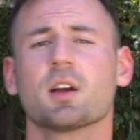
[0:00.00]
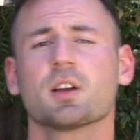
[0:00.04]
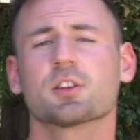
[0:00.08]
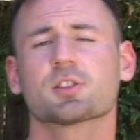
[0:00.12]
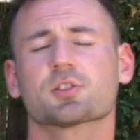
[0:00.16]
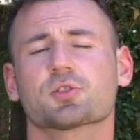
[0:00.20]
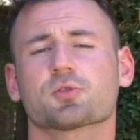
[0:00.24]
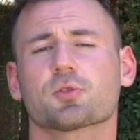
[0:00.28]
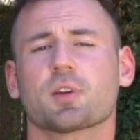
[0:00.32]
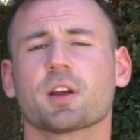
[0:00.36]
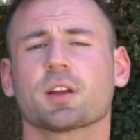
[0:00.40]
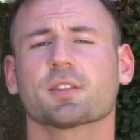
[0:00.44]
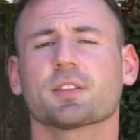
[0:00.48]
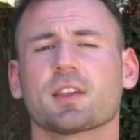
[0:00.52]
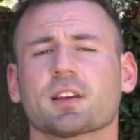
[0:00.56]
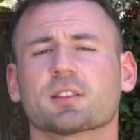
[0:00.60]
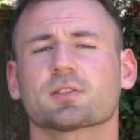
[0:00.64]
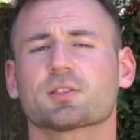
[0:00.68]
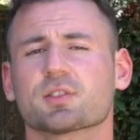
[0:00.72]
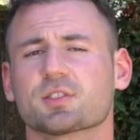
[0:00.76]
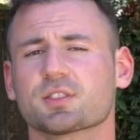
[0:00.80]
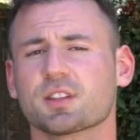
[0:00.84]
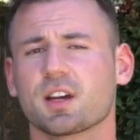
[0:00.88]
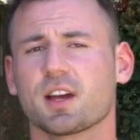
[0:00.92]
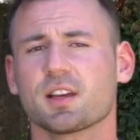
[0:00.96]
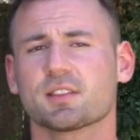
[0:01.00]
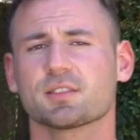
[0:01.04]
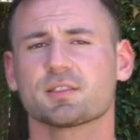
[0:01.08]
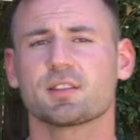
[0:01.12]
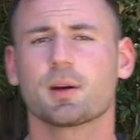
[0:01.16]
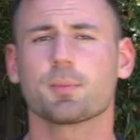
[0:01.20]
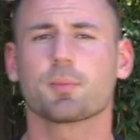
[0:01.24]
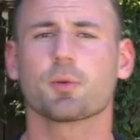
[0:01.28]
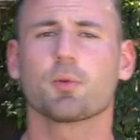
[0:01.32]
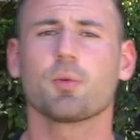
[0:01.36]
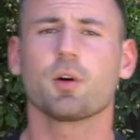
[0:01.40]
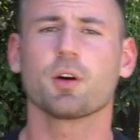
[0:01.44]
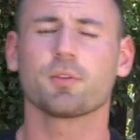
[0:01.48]
Strength exercise
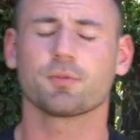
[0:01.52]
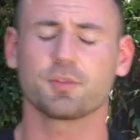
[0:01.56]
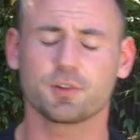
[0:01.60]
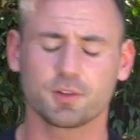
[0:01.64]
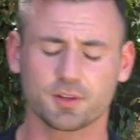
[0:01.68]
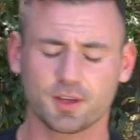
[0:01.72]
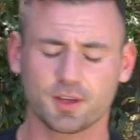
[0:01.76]
number 1 for you